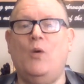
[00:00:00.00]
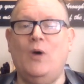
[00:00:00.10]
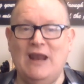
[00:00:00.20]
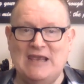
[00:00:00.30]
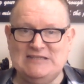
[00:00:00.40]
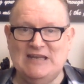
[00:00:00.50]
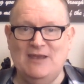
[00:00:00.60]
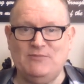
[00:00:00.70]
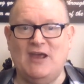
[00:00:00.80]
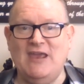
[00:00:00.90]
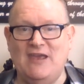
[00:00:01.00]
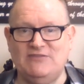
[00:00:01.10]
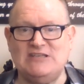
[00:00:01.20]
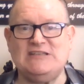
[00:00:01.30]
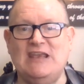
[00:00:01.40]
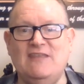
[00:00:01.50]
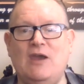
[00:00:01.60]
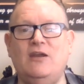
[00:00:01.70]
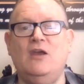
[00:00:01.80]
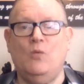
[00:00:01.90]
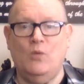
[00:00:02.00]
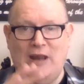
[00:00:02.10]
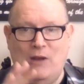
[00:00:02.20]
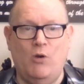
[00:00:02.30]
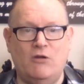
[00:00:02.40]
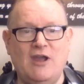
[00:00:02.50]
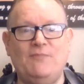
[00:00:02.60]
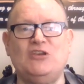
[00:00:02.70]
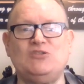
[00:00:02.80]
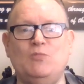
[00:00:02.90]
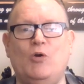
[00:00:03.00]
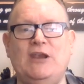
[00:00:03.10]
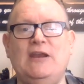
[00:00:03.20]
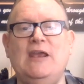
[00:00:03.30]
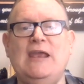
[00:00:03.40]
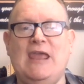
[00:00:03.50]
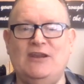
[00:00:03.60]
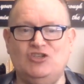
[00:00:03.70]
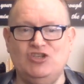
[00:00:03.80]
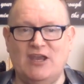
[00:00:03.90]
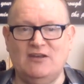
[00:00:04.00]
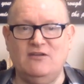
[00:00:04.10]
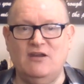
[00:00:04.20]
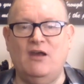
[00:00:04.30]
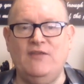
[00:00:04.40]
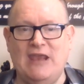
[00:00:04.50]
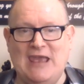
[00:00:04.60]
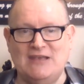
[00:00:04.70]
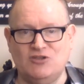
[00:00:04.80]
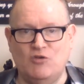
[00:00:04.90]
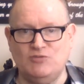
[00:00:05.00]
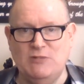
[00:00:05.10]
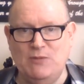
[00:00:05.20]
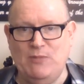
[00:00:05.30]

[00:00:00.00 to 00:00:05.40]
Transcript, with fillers: while I slept, I have to say that when I woke up this morning and checked on the Ask Coach B